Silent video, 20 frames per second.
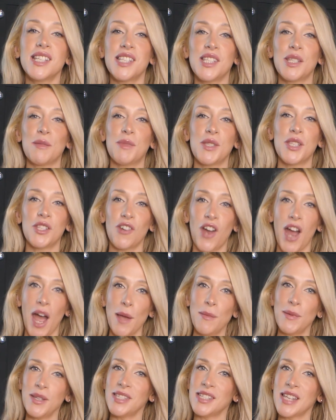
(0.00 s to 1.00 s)

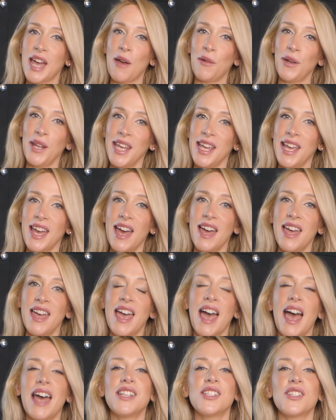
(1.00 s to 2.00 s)
subscribe down here
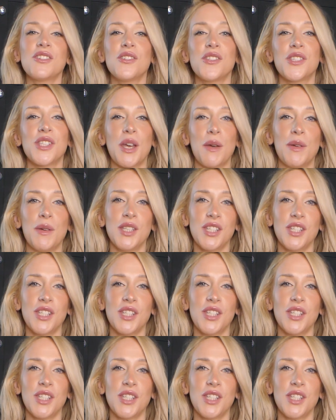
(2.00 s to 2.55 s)
and also